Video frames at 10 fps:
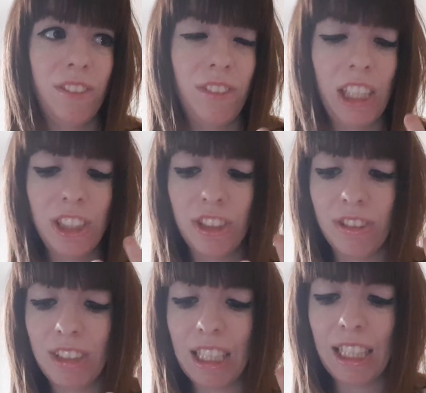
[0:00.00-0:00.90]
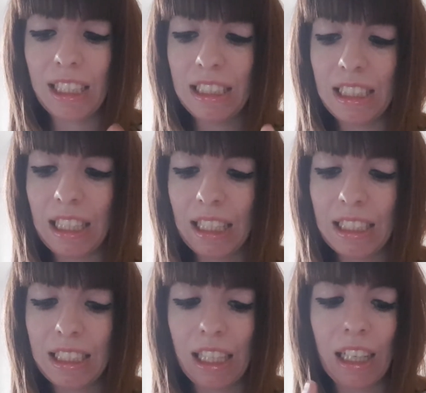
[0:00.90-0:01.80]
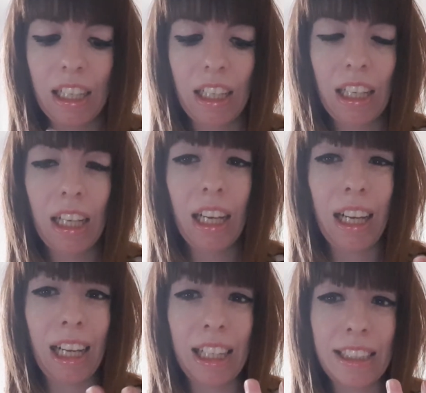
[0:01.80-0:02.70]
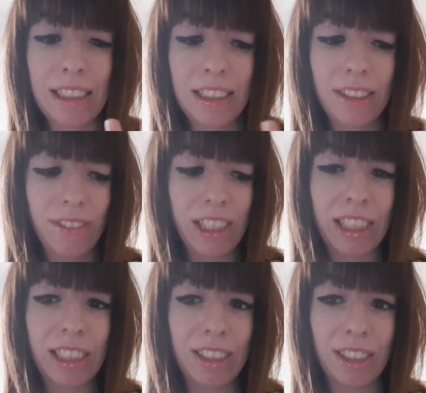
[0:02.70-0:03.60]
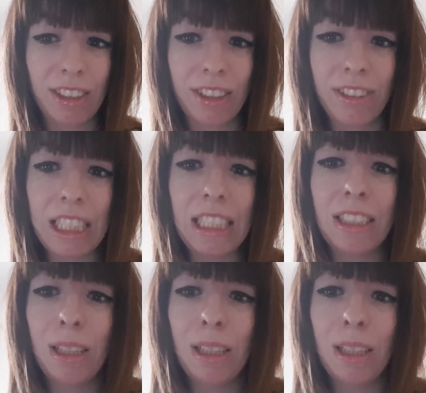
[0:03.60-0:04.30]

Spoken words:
virtual reality headset, and the dungarees.